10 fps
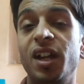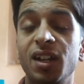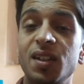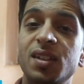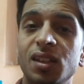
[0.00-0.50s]

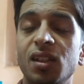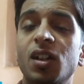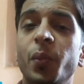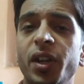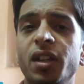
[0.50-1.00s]
kindness in the
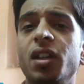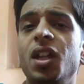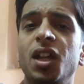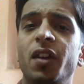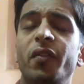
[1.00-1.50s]
comment.
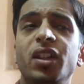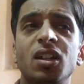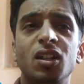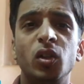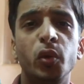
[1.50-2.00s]

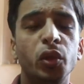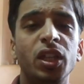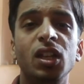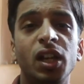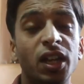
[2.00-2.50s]
Whether do you think